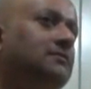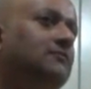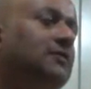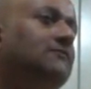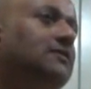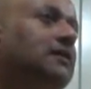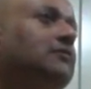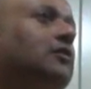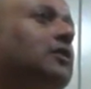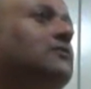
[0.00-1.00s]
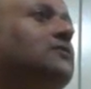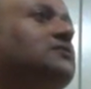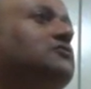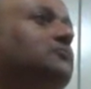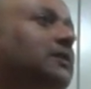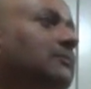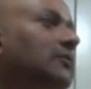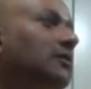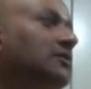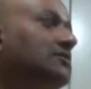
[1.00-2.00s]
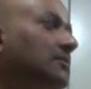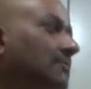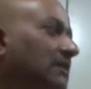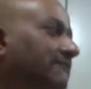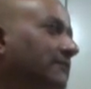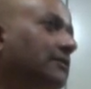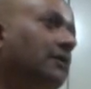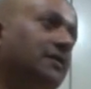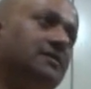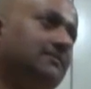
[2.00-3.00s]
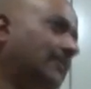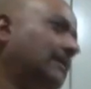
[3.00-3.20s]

what they thought were supreme gods or powerful gods,